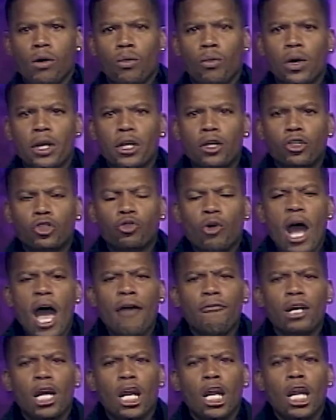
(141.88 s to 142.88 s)
What are you
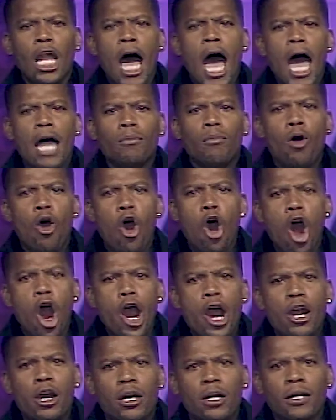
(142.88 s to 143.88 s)
driving, a lawnmower?
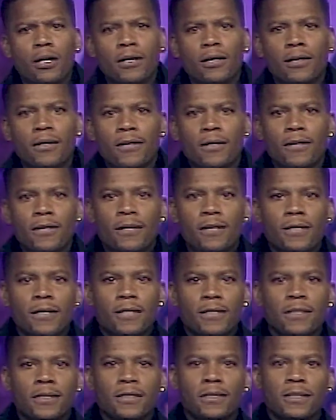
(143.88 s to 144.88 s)

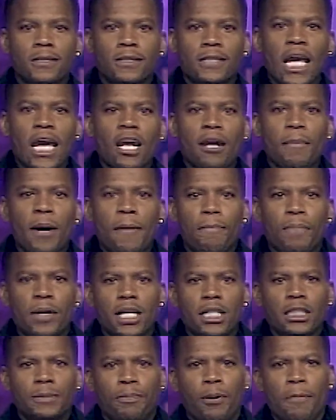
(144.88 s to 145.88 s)
Stay out of my
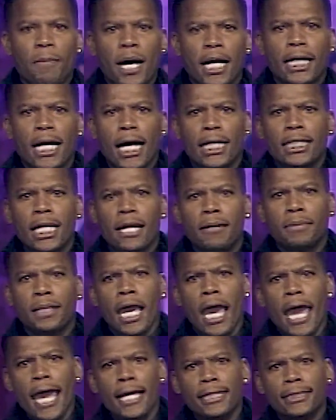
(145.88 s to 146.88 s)
business, put my goddamn
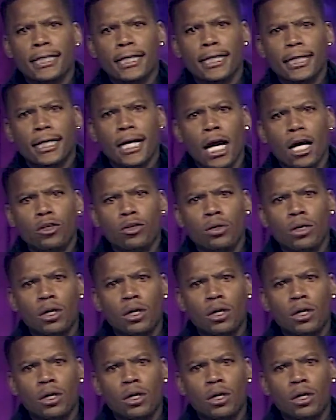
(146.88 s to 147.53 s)
gas in the car.